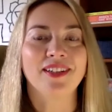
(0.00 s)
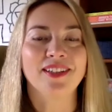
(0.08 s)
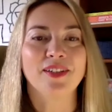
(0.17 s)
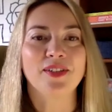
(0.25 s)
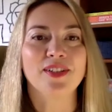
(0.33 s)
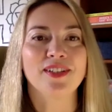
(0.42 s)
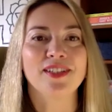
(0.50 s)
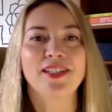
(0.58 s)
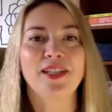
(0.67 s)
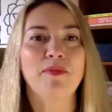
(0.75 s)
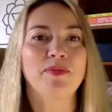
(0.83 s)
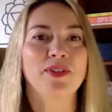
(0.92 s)
and I was in the
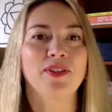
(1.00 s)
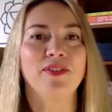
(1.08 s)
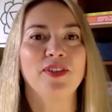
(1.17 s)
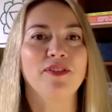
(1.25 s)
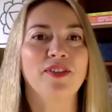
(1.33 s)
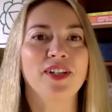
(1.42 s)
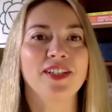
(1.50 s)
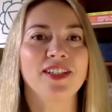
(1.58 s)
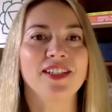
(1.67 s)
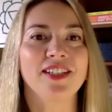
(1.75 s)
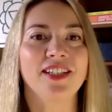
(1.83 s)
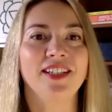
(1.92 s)
steps of
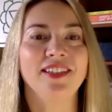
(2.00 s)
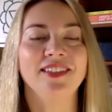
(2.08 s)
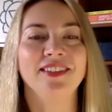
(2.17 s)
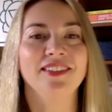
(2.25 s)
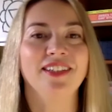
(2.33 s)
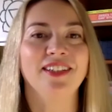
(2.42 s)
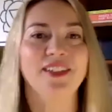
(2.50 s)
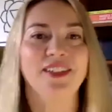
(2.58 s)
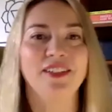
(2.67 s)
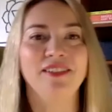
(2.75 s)
universities and